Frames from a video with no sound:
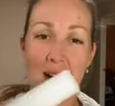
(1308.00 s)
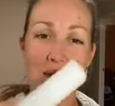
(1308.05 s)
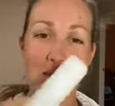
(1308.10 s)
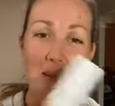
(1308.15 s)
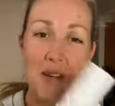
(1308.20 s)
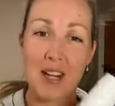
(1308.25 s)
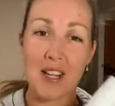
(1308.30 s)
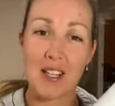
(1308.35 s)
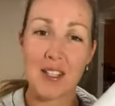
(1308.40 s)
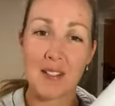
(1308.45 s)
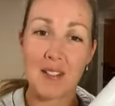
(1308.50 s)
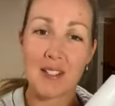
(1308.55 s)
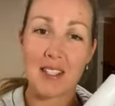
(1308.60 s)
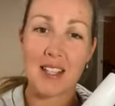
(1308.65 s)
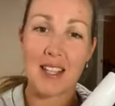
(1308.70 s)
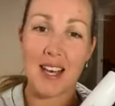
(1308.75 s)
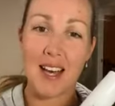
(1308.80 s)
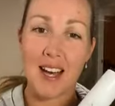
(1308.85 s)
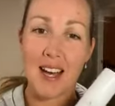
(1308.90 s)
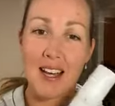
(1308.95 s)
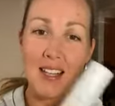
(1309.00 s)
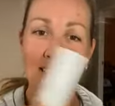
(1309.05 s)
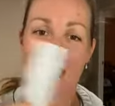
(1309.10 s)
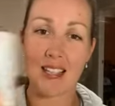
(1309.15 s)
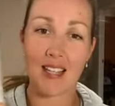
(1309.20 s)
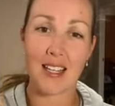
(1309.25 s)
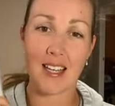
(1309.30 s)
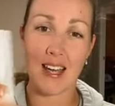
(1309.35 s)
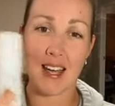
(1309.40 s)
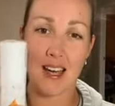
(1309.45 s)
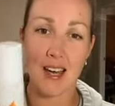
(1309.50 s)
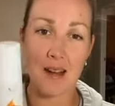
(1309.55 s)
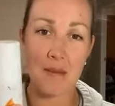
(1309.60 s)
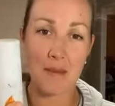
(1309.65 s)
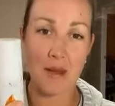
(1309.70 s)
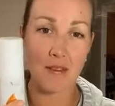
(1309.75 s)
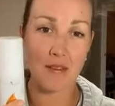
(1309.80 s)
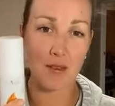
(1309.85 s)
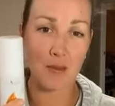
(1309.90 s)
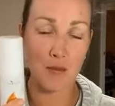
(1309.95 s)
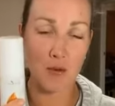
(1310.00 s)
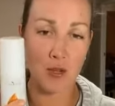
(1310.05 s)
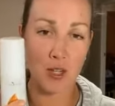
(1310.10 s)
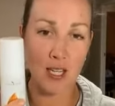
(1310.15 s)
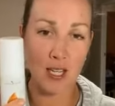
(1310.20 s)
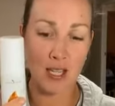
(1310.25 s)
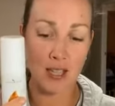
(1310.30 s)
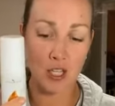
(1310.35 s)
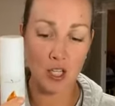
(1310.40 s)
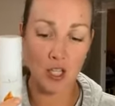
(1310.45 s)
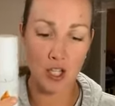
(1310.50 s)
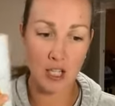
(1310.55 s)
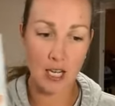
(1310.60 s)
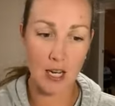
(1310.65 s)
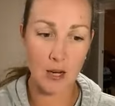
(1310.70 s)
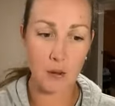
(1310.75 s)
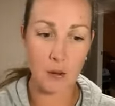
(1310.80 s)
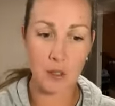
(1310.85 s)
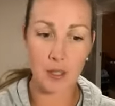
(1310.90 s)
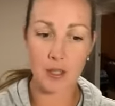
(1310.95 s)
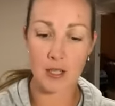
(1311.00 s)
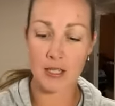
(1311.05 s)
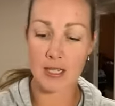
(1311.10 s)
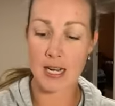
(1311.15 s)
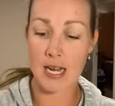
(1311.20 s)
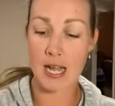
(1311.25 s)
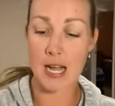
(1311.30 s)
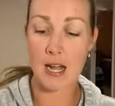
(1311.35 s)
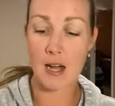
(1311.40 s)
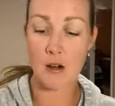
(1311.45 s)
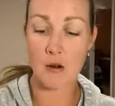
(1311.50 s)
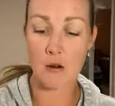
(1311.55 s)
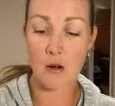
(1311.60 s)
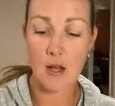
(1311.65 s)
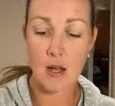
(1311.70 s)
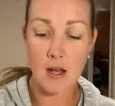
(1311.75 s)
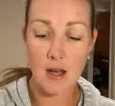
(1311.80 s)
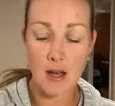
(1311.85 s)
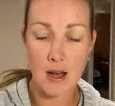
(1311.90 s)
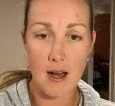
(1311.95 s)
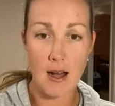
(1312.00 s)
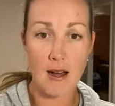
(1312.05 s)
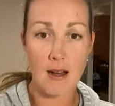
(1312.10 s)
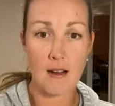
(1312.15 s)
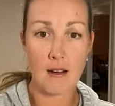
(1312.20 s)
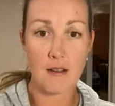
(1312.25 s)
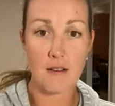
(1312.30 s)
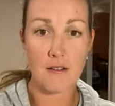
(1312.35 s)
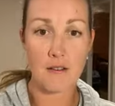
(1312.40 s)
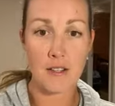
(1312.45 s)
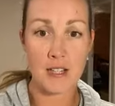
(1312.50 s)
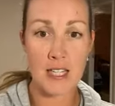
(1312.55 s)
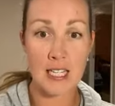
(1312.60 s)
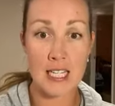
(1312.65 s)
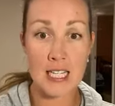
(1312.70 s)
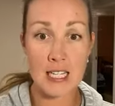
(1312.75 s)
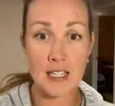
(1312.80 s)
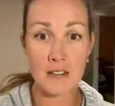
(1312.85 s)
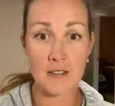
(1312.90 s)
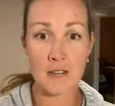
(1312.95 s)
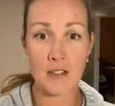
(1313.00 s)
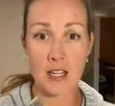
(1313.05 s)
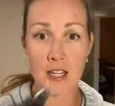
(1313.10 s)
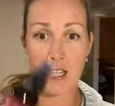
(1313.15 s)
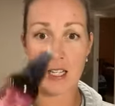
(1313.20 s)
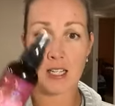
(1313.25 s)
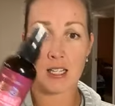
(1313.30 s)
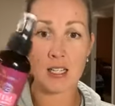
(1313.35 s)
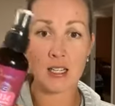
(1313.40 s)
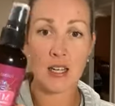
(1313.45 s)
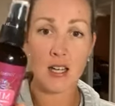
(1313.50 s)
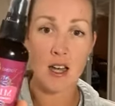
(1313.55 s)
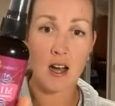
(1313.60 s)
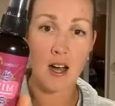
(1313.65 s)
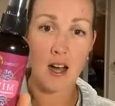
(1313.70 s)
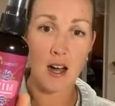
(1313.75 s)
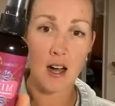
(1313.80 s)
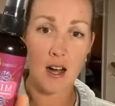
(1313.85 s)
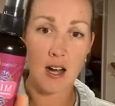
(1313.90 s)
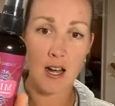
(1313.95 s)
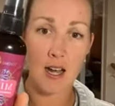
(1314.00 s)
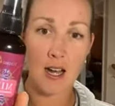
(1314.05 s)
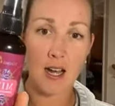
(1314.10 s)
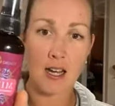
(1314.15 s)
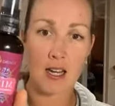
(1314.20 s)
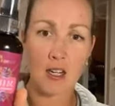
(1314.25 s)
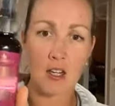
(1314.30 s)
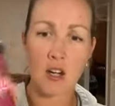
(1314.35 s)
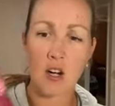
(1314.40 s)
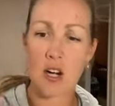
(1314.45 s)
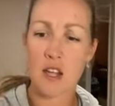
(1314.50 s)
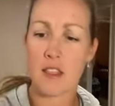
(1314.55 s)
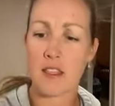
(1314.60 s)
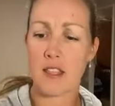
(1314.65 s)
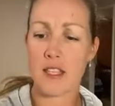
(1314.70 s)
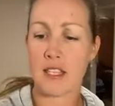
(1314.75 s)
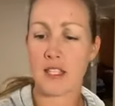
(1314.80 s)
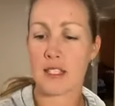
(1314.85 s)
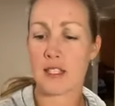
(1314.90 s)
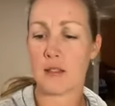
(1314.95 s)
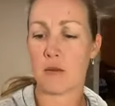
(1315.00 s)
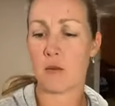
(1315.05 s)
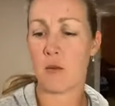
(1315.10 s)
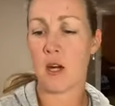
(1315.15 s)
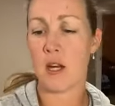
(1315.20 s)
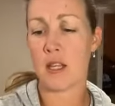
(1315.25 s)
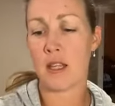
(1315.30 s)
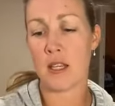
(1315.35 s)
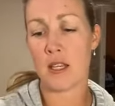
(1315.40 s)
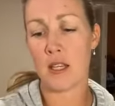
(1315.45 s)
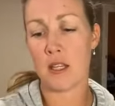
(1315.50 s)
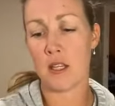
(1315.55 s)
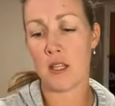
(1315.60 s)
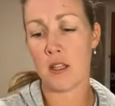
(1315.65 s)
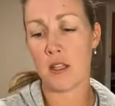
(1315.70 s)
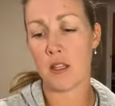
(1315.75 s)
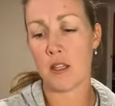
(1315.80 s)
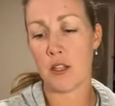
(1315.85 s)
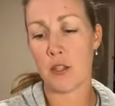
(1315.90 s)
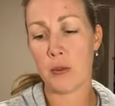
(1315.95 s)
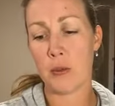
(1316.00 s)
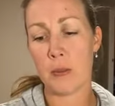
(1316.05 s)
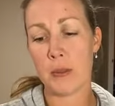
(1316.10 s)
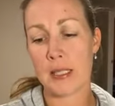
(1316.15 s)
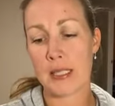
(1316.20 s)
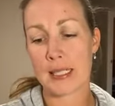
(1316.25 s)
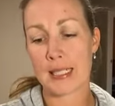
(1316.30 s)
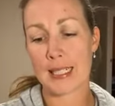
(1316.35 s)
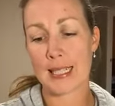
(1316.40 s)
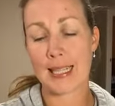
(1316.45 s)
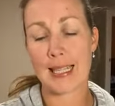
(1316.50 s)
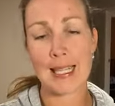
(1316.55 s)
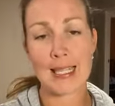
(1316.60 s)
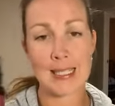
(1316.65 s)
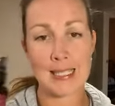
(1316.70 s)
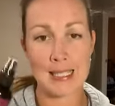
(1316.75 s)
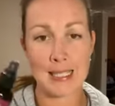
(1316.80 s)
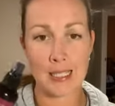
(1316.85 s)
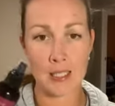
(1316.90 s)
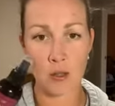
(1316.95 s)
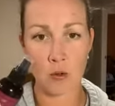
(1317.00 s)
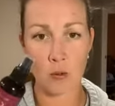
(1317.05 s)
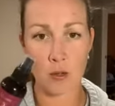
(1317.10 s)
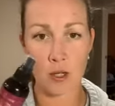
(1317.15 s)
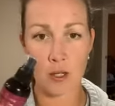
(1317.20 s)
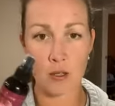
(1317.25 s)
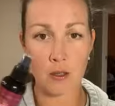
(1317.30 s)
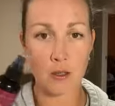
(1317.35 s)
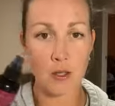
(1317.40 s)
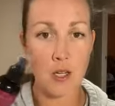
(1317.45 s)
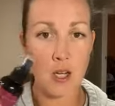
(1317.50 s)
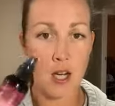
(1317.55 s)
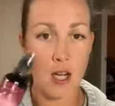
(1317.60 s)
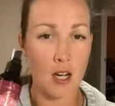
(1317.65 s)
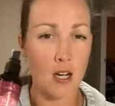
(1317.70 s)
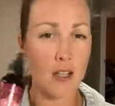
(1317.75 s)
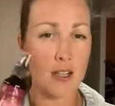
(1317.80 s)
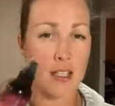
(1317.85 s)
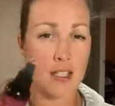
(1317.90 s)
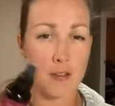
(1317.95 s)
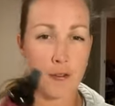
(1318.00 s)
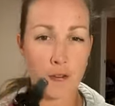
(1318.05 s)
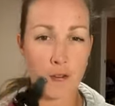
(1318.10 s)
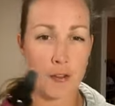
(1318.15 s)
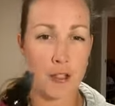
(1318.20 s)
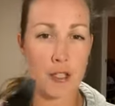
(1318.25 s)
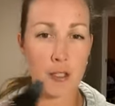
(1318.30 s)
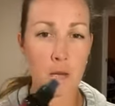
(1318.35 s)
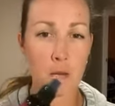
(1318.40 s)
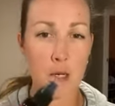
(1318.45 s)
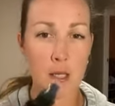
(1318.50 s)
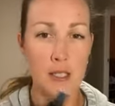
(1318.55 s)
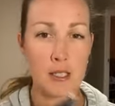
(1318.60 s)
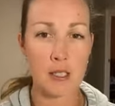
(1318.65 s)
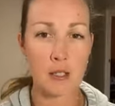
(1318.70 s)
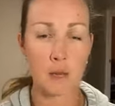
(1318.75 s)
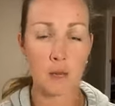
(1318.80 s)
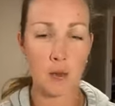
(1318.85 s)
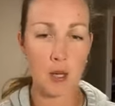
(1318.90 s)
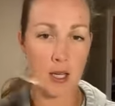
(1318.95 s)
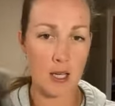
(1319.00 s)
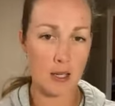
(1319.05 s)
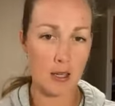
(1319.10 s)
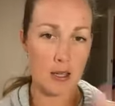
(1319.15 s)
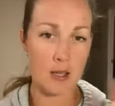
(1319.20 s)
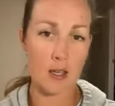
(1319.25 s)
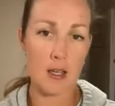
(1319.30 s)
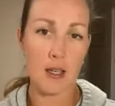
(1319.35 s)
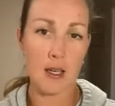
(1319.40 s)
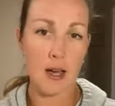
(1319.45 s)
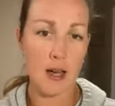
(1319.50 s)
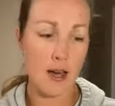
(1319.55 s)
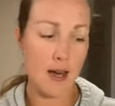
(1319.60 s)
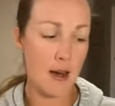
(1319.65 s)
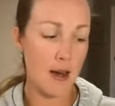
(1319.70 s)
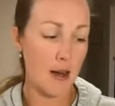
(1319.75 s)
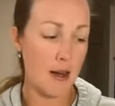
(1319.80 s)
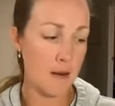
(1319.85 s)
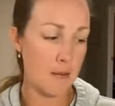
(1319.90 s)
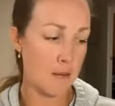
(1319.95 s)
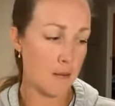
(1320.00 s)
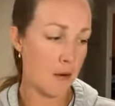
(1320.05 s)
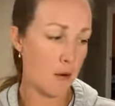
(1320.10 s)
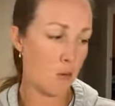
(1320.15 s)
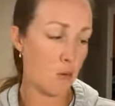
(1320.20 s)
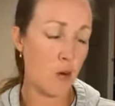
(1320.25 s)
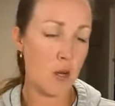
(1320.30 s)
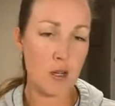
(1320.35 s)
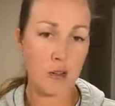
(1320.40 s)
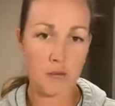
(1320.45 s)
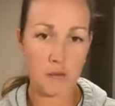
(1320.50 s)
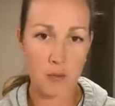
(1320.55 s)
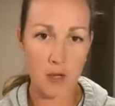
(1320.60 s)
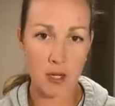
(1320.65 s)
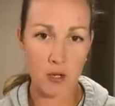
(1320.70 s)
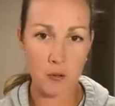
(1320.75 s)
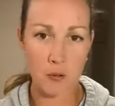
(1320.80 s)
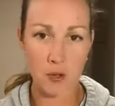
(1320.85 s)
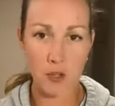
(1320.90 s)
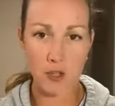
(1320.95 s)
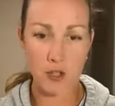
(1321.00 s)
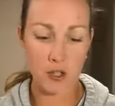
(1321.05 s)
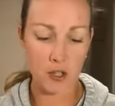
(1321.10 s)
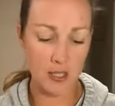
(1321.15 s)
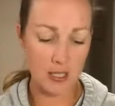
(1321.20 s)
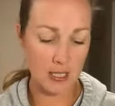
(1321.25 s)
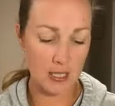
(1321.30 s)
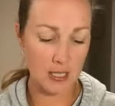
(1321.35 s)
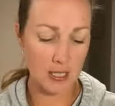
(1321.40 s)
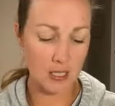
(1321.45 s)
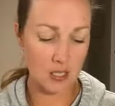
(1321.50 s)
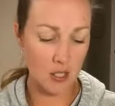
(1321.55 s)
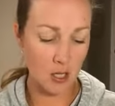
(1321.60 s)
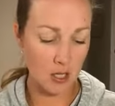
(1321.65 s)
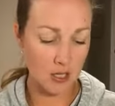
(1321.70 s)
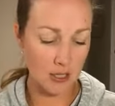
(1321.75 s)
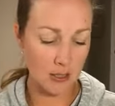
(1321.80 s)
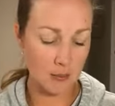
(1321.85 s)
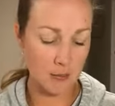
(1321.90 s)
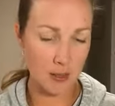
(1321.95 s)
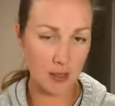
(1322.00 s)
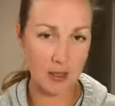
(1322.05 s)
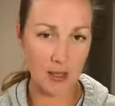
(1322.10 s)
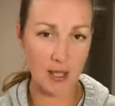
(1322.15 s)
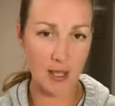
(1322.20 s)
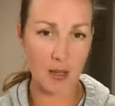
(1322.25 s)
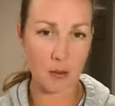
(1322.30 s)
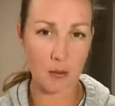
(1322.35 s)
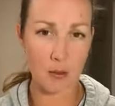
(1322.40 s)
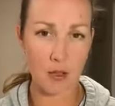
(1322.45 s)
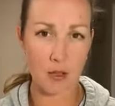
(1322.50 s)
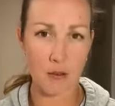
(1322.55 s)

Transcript: But I use that every morning in the shower. Now, of an evening, I got this one, the Luminous Cleansing Oil. I got this free once with one of my orders, and it's not something that I would